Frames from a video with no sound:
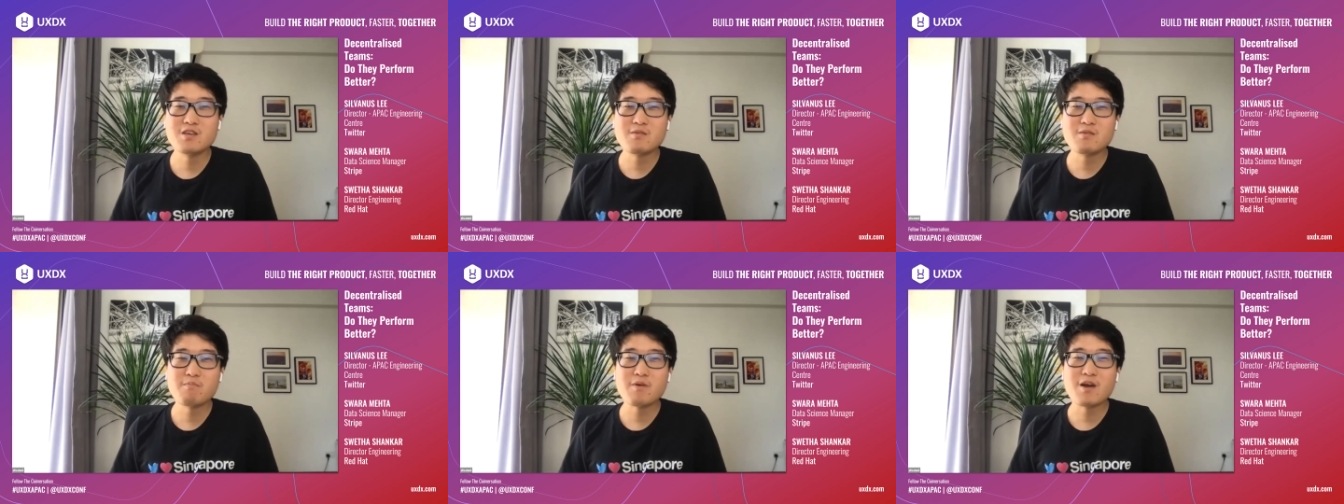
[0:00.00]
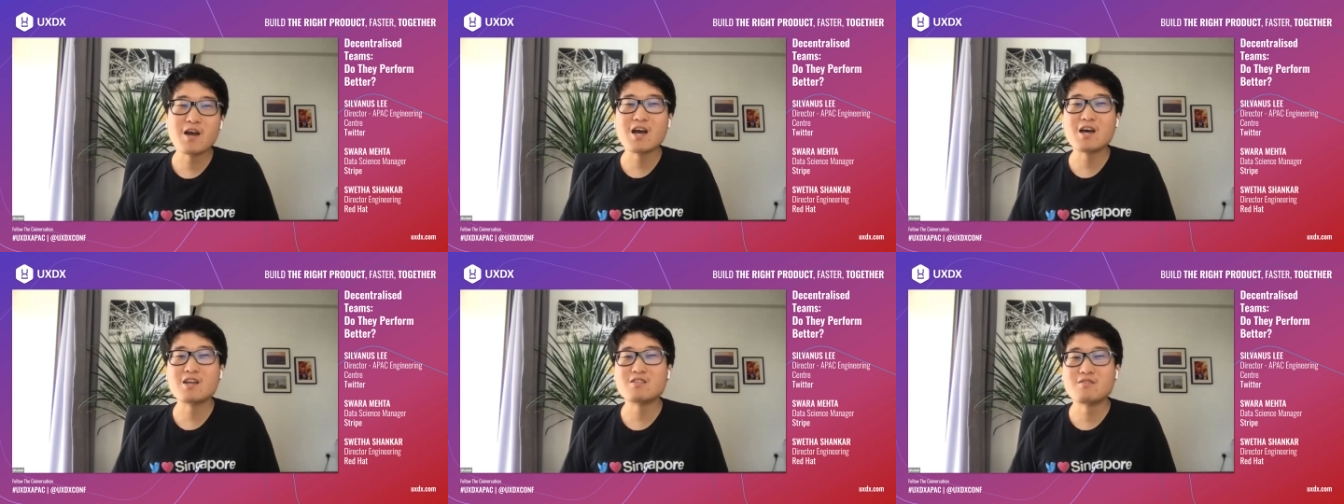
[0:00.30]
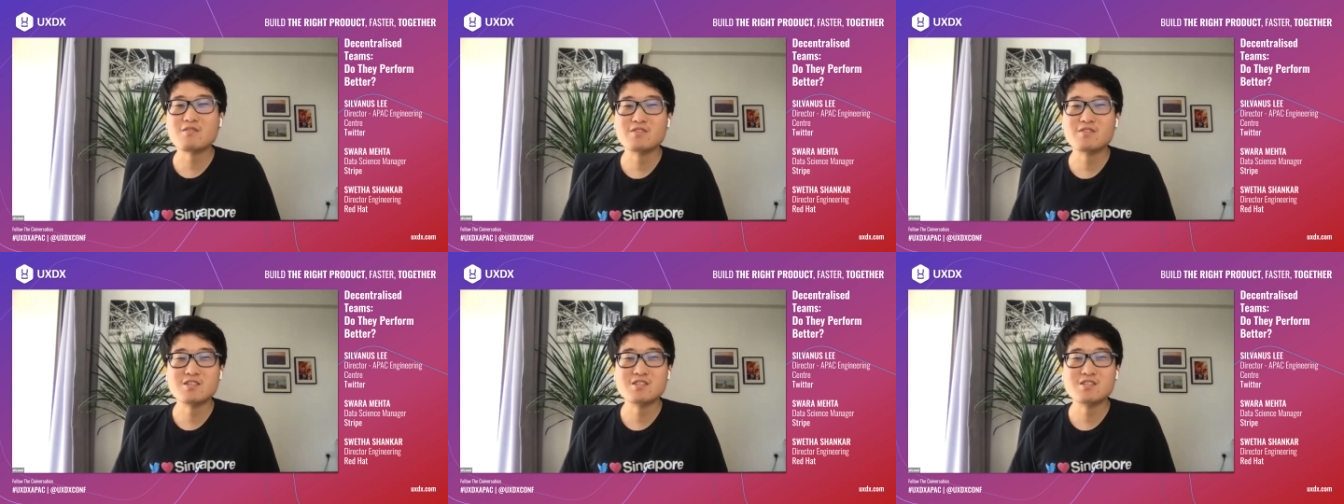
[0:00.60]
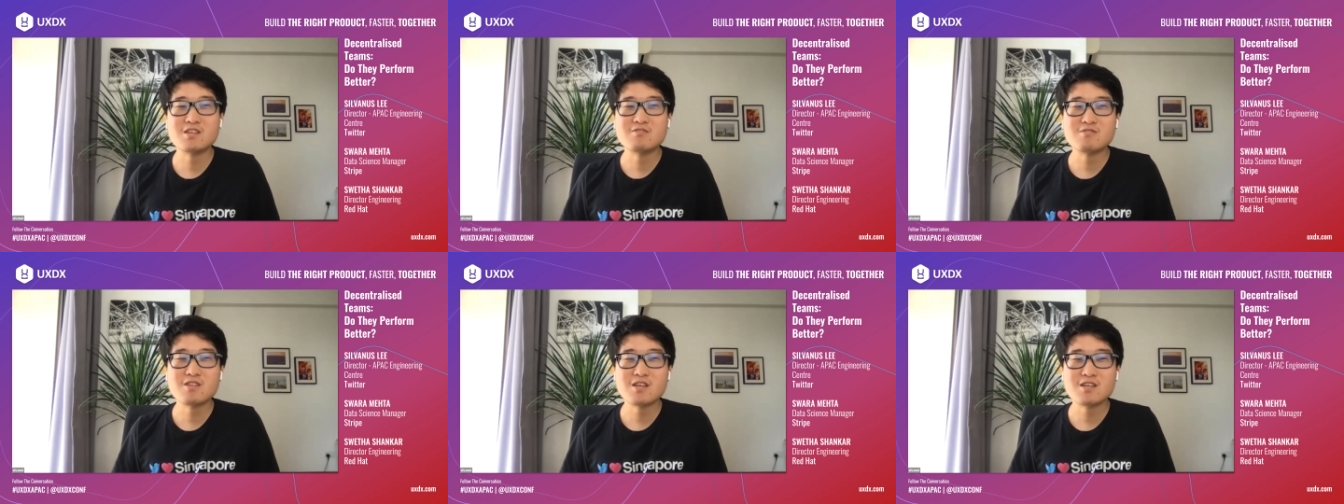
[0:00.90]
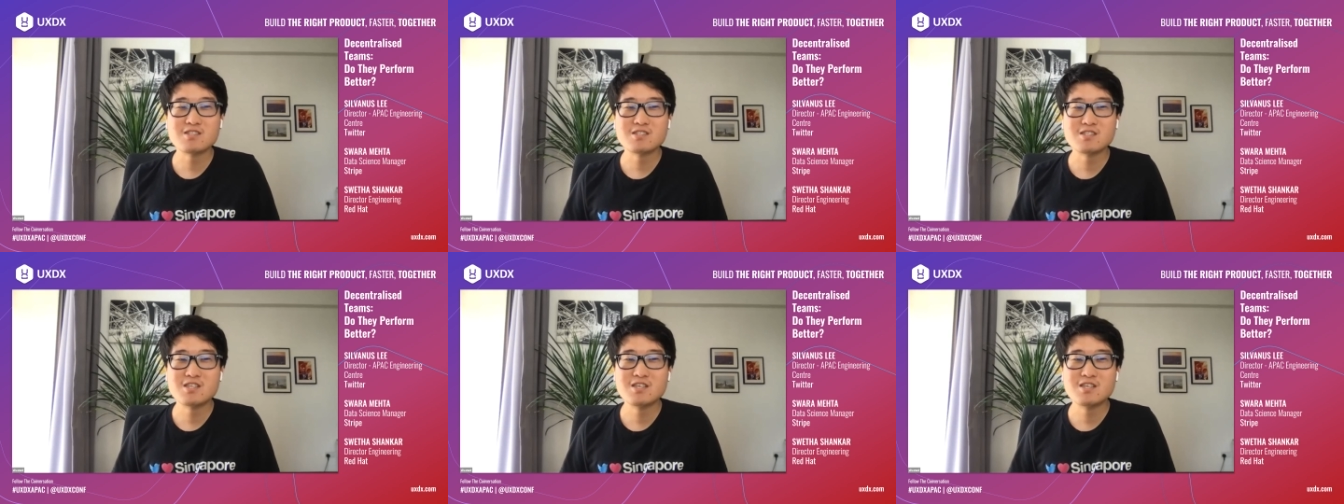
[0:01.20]
being part of a
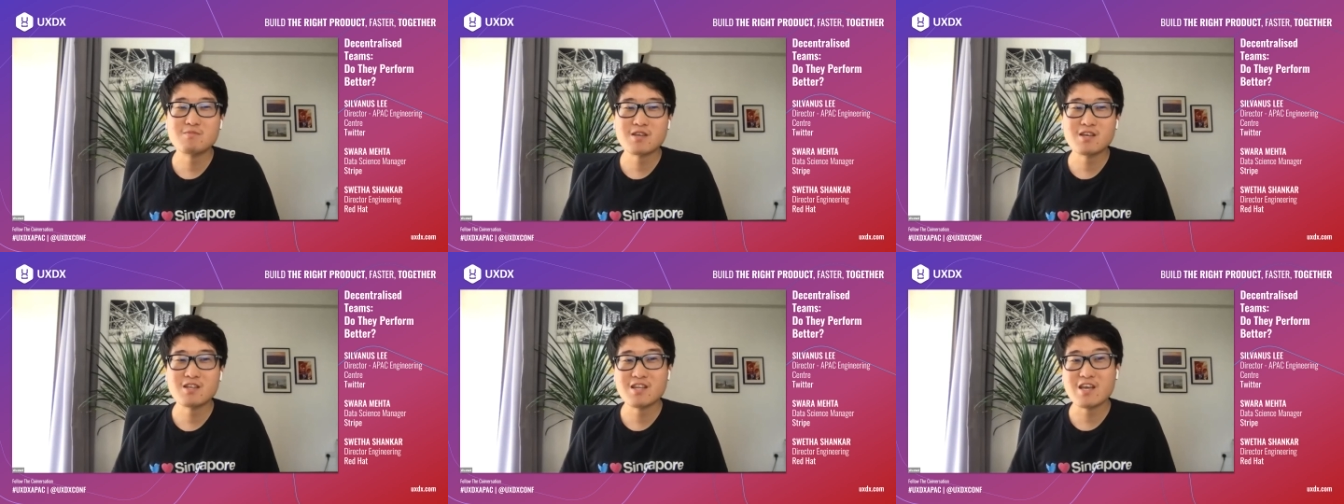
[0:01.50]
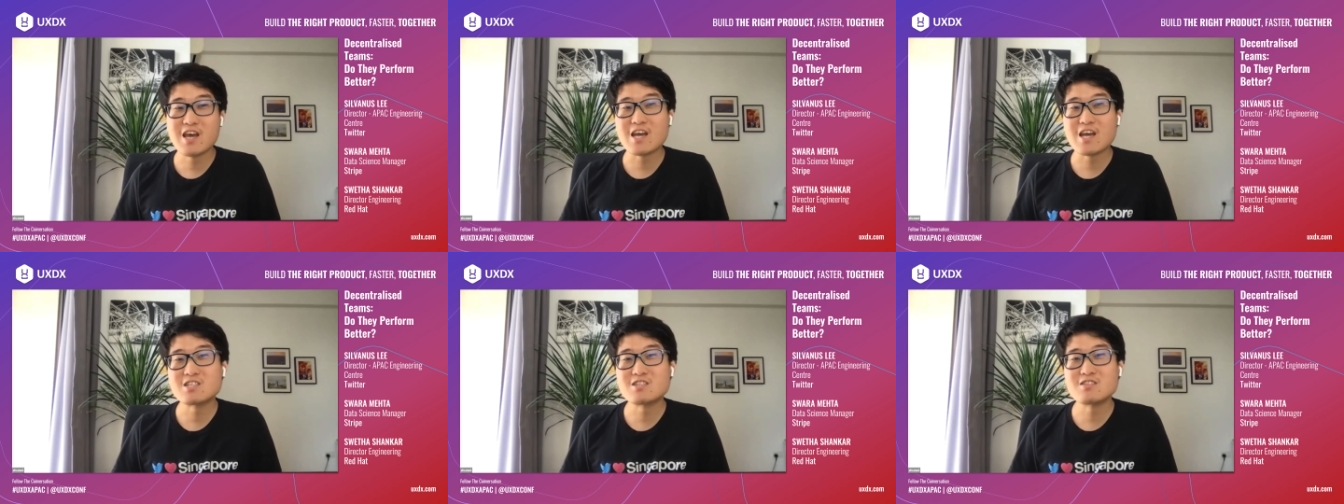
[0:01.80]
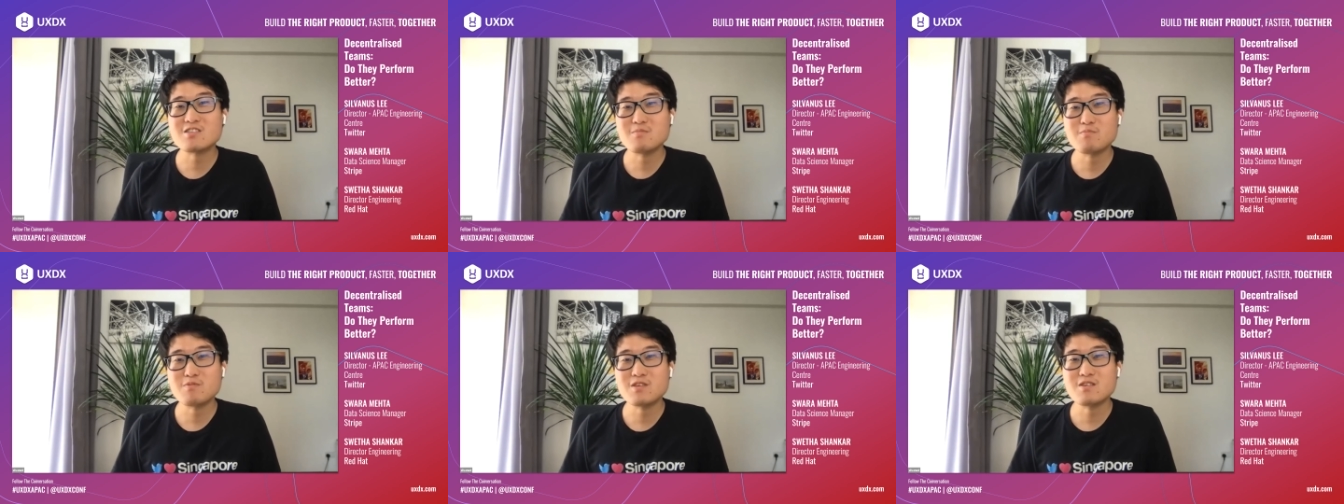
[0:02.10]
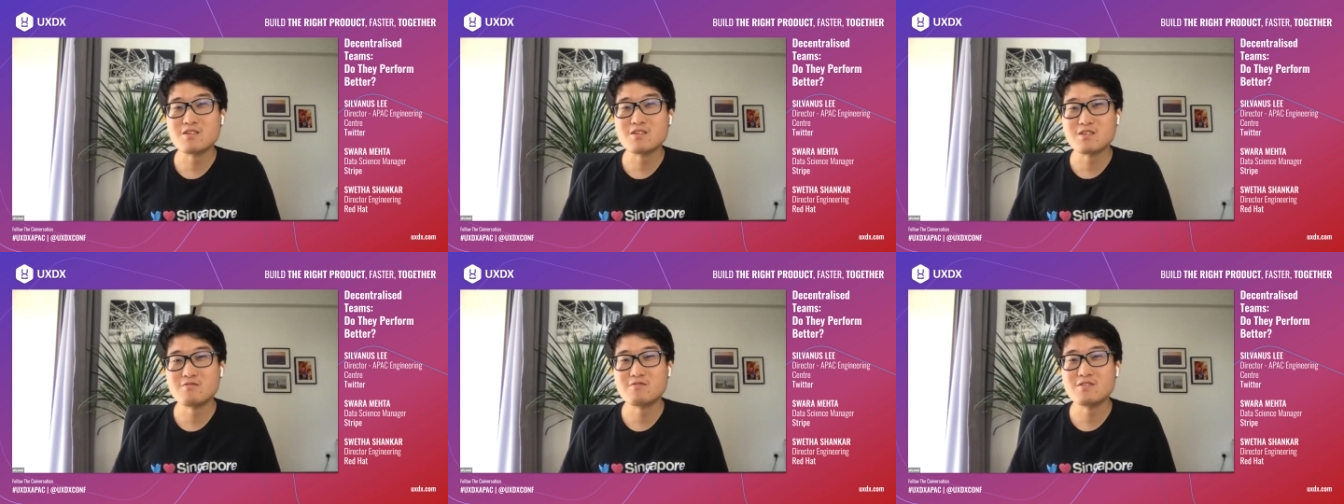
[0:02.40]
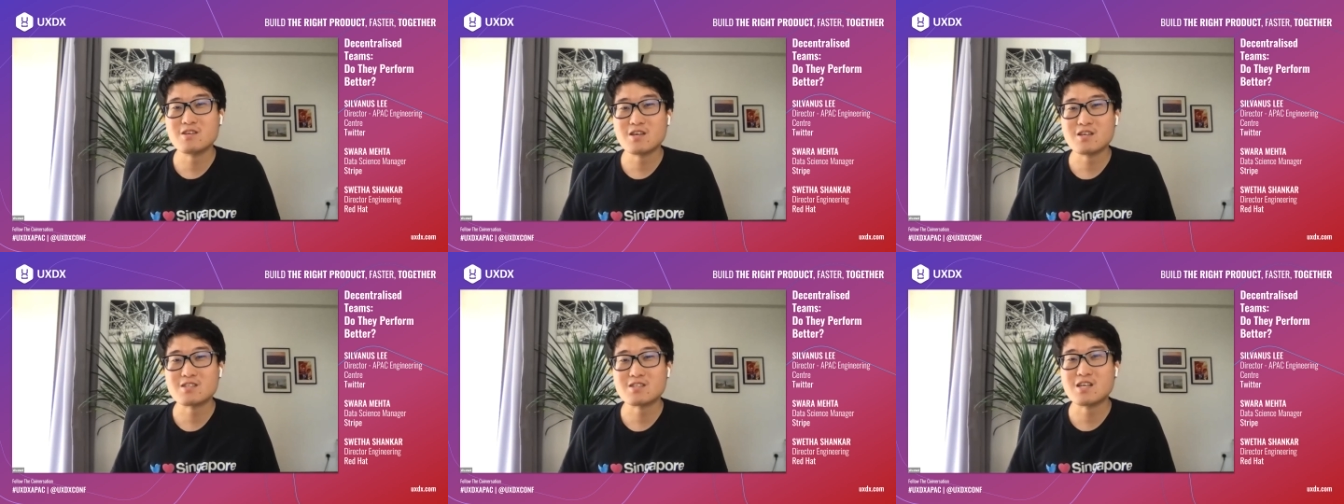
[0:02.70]
decentralized team can actually be a
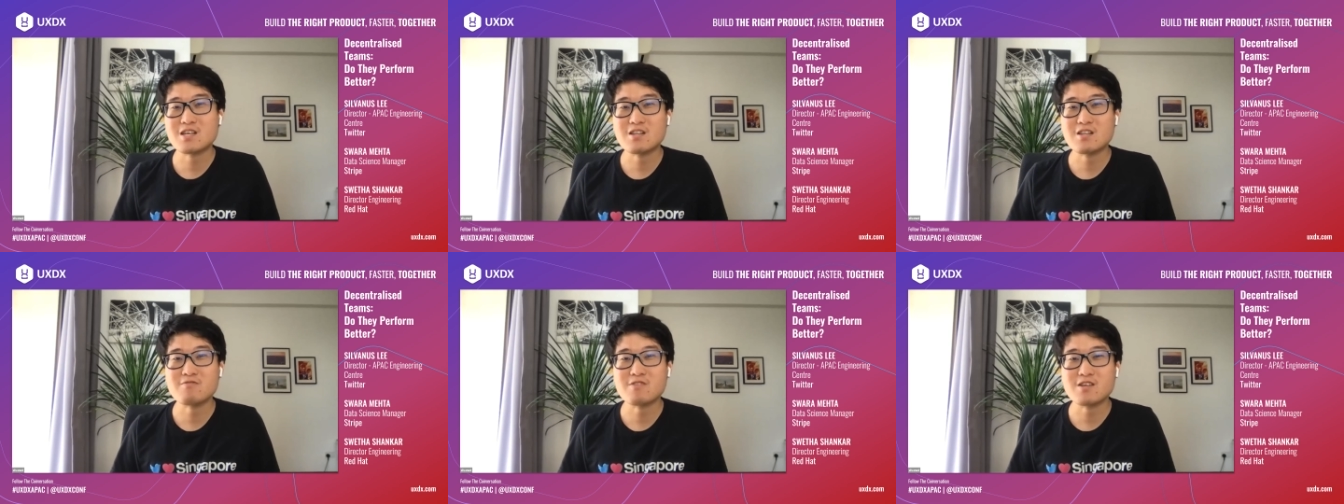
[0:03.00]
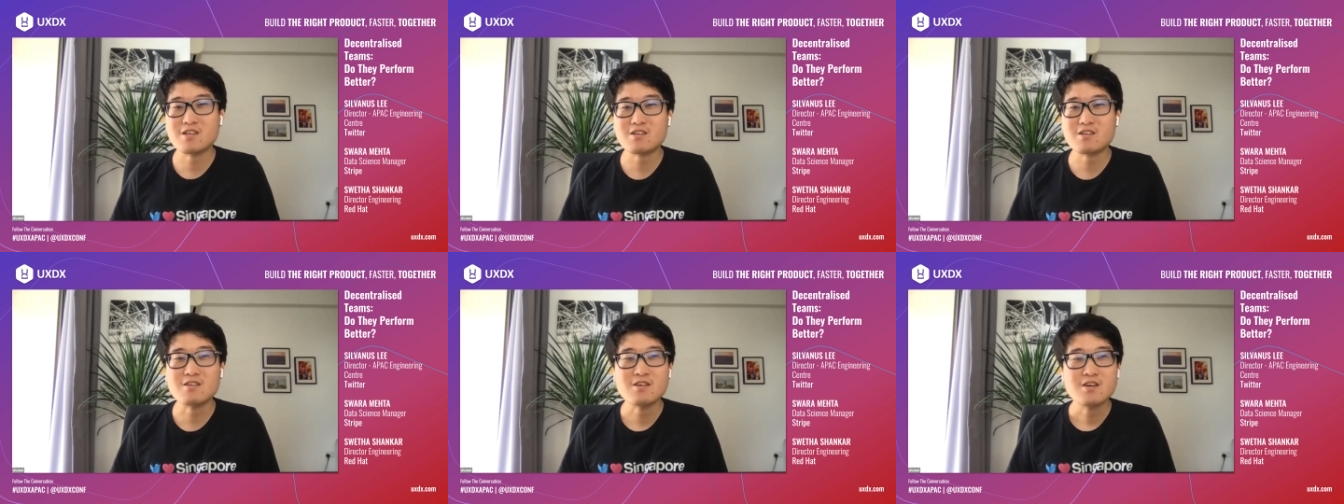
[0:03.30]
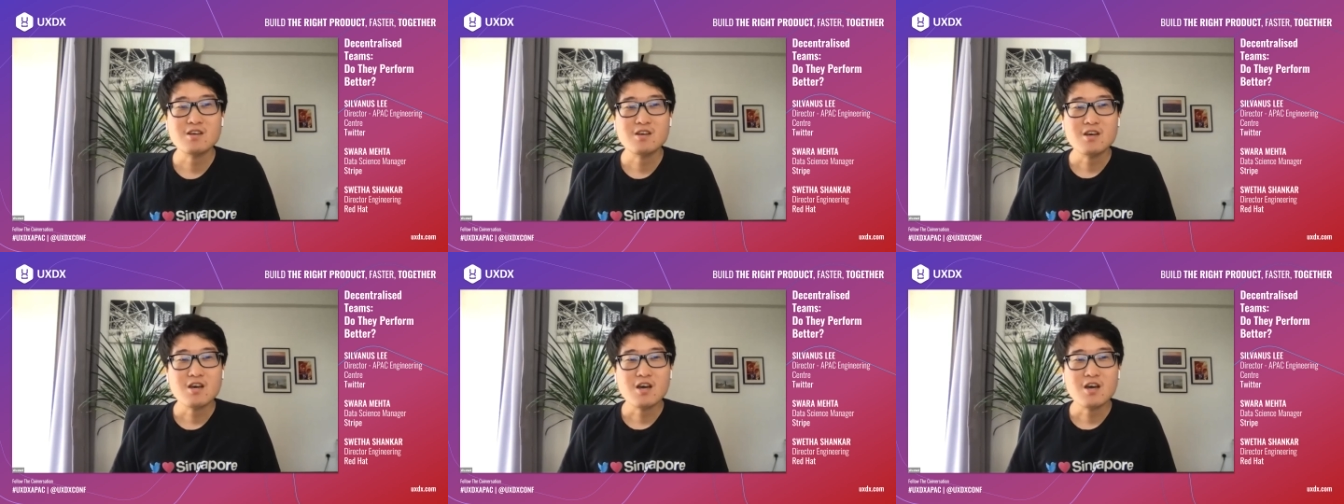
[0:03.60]
career accelerator.